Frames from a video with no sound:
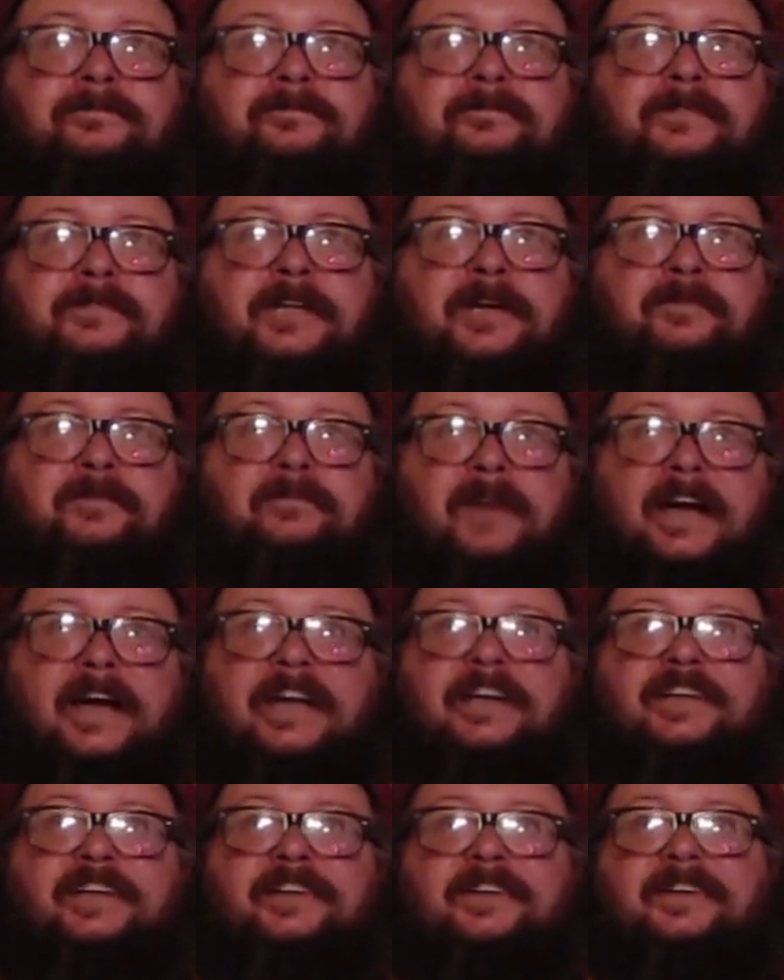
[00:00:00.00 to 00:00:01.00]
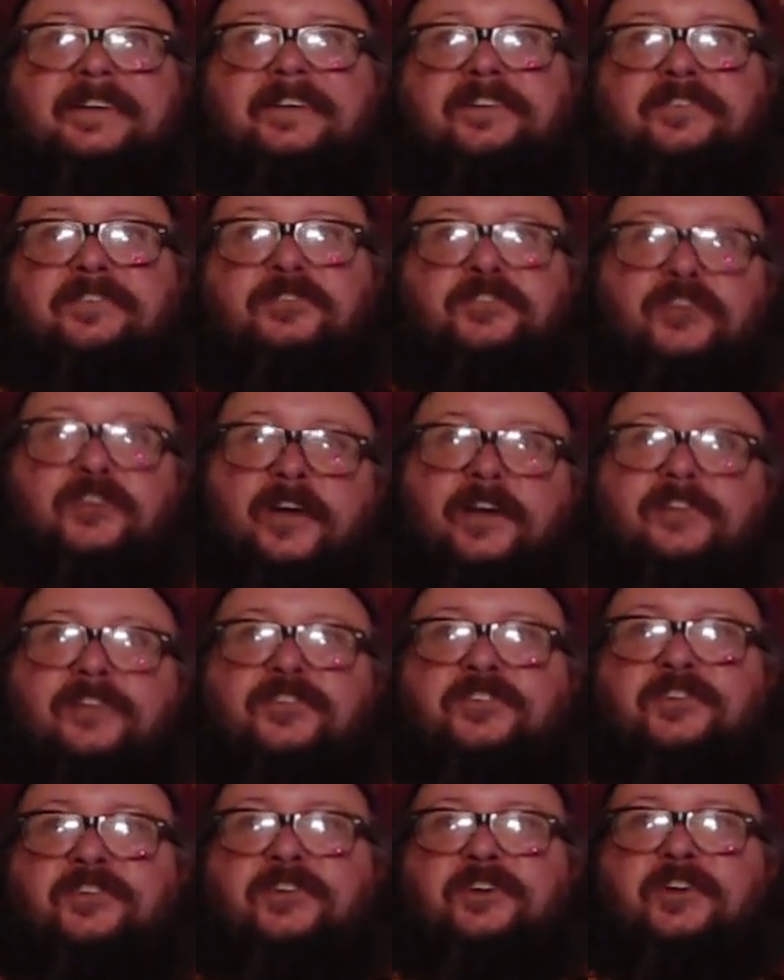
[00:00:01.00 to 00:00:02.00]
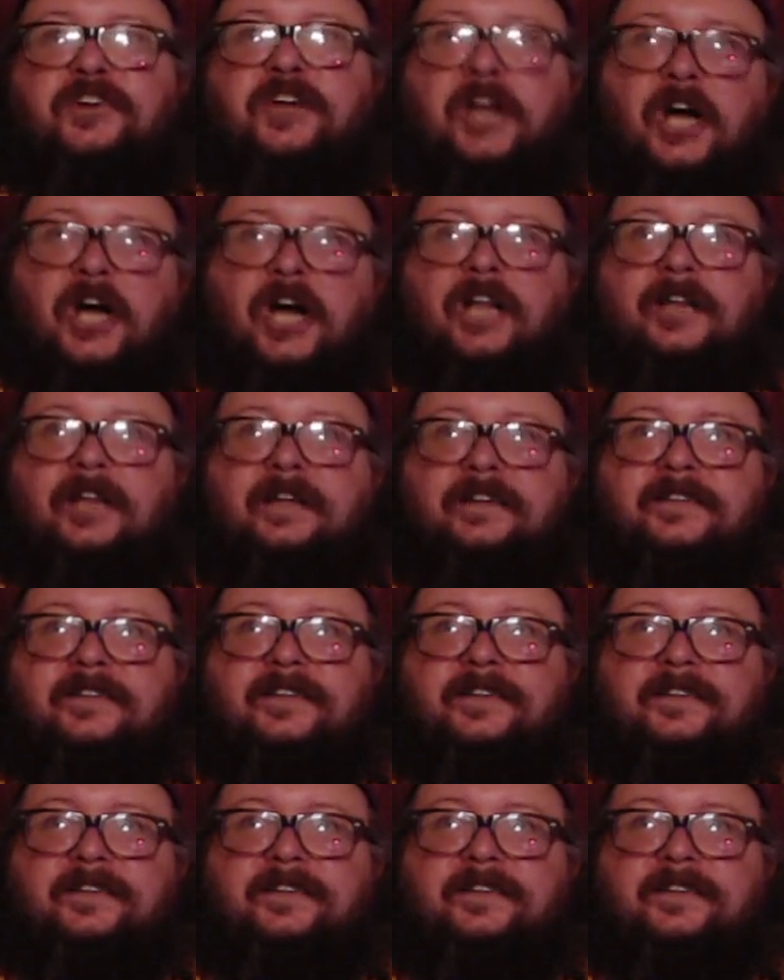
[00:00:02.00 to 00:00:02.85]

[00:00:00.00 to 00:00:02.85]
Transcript: you might just call it